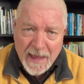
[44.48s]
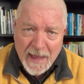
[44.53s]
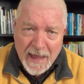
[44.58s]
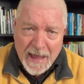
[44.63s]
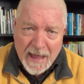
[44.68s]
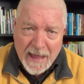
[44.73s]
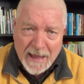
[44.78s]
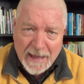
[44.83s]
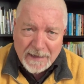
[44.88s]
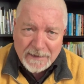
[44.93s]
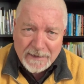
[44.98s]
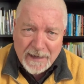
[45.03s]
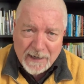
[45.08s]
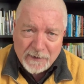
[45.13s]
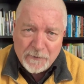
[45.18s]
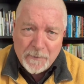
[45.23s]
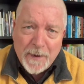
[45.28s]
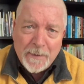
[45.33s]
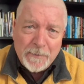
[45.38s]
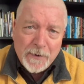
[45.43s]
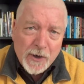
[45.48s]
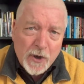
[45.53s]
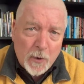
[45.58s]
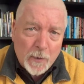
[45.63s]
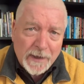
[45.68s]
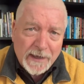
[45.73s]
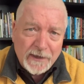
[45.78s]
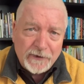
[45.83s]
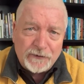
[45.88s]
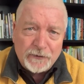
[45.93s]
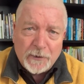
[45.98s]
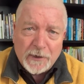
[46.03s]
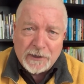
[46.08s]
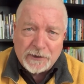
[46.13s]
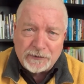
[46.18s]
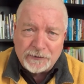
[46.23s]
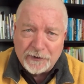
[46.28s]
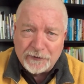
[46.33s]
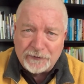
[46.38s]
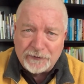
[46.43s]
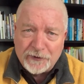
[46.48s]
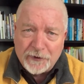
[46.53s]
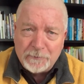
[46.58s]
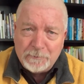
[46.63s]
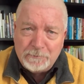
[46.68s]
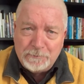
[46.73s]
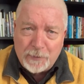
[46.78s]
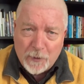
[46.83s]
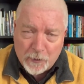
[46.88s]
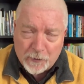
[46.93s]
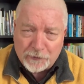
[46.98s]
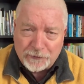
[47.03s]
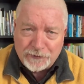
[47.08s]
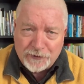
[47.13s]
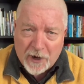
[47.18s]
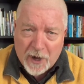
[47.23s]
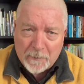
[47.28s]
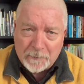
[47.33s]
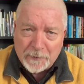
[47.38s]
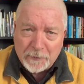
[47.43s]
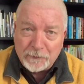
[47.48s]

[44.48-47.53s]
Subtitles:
And I remember going into a Christian bookshop.